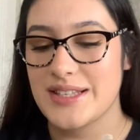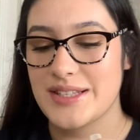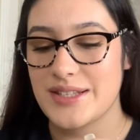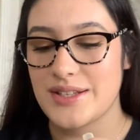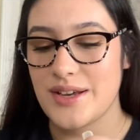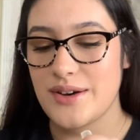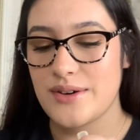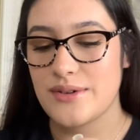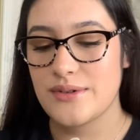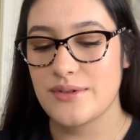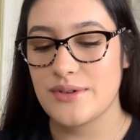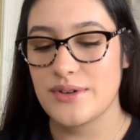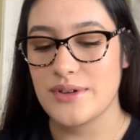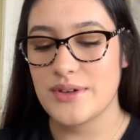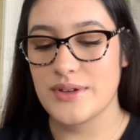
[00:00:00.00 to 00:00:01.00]

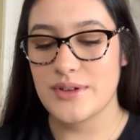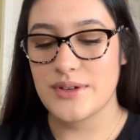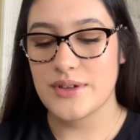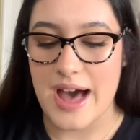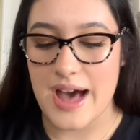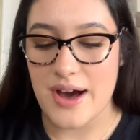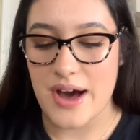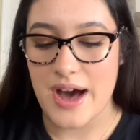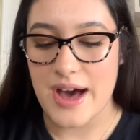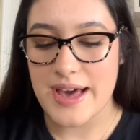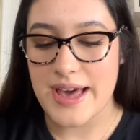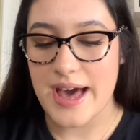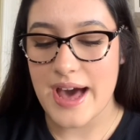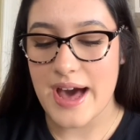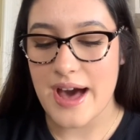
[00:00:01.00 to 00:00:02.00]
so I
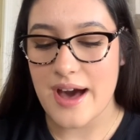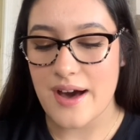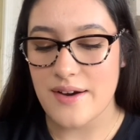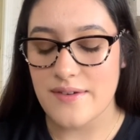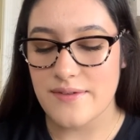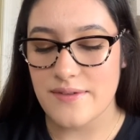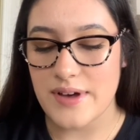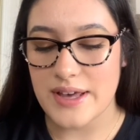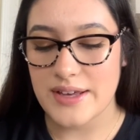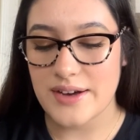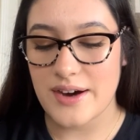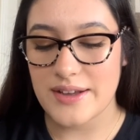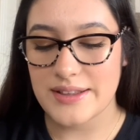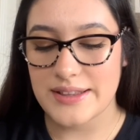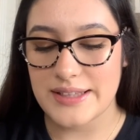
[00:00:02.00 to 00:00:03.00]
have, I
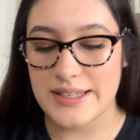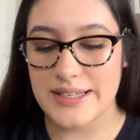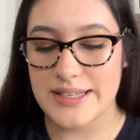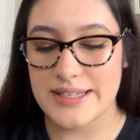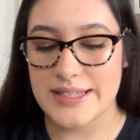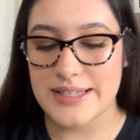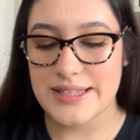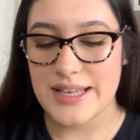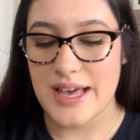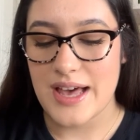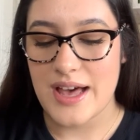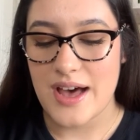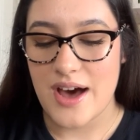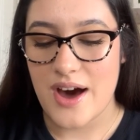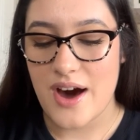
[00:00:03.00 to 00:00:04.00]
got these
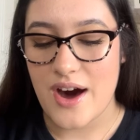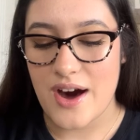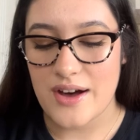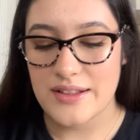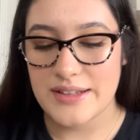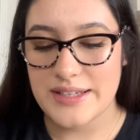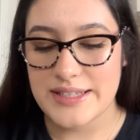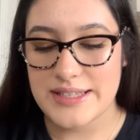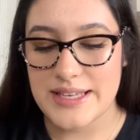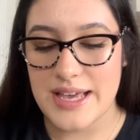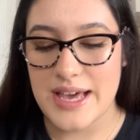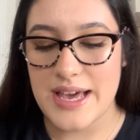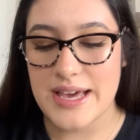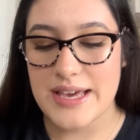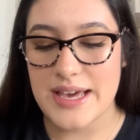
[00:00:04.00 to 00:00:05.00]

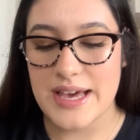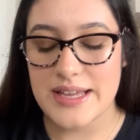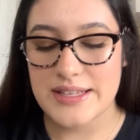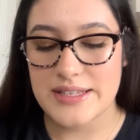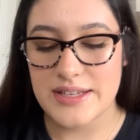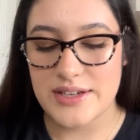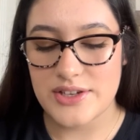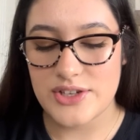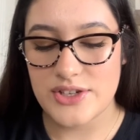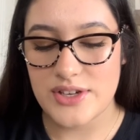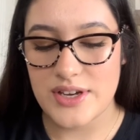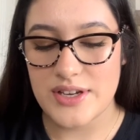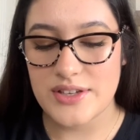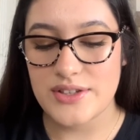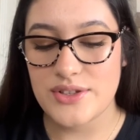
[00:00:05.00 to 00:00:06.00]
holiday
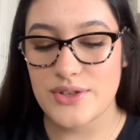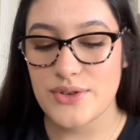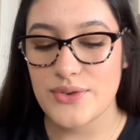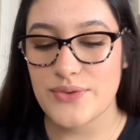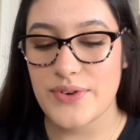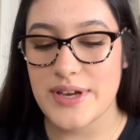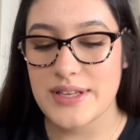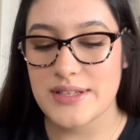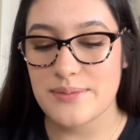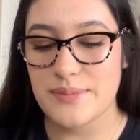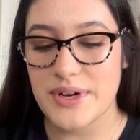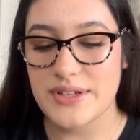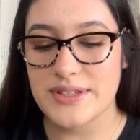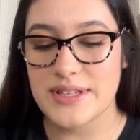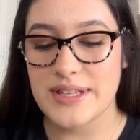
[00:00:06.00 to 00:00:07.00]
edition Too Faced Melted,